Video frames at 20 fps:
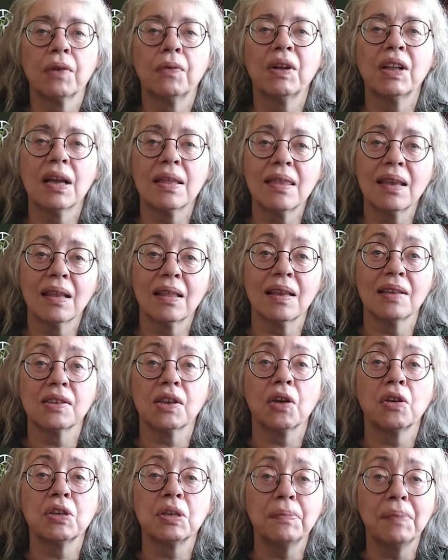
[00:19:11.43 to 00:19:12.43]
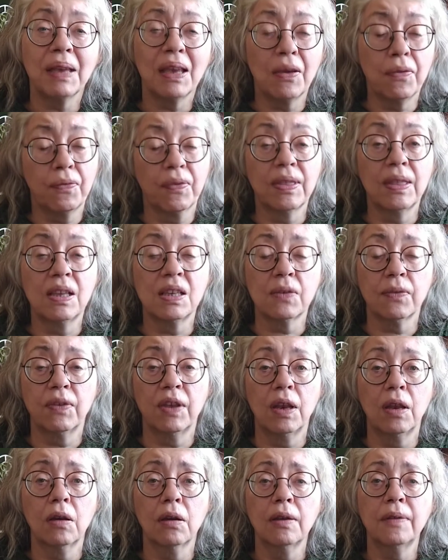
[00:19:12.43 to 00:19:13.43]
Well, I think that's going to be it for this
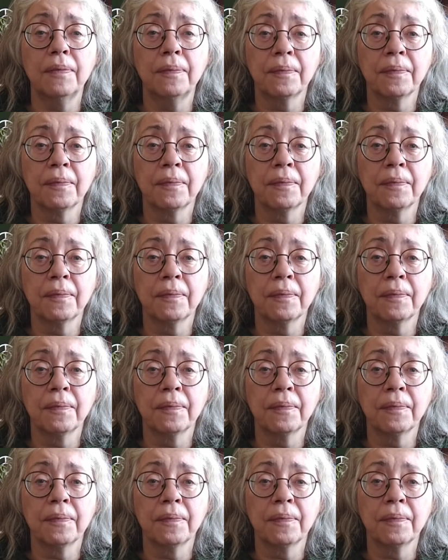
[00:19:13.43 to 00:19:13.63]
video.